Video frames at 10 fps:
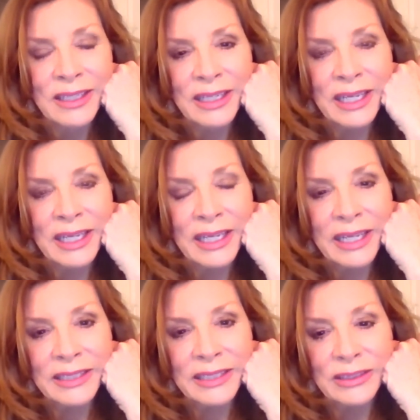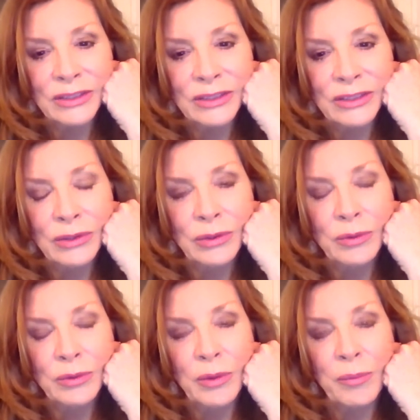connected
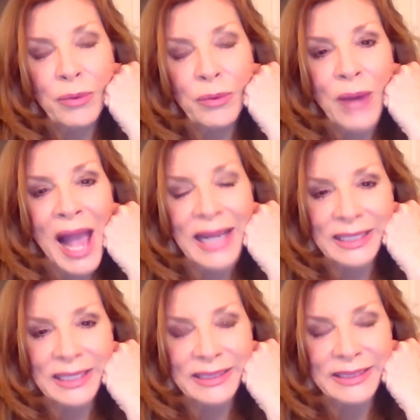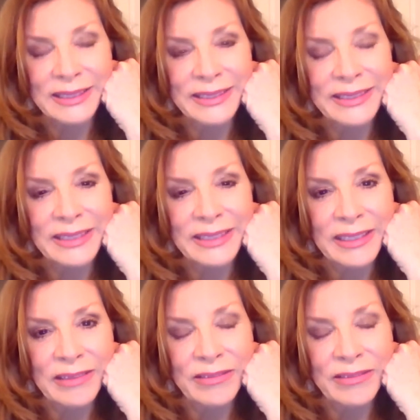to practices
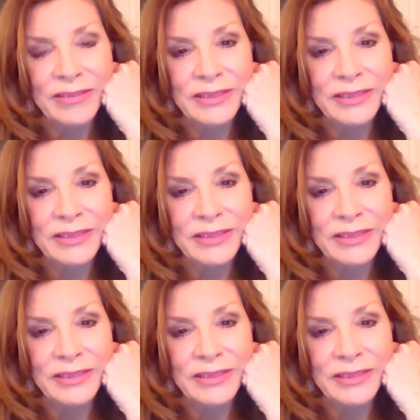of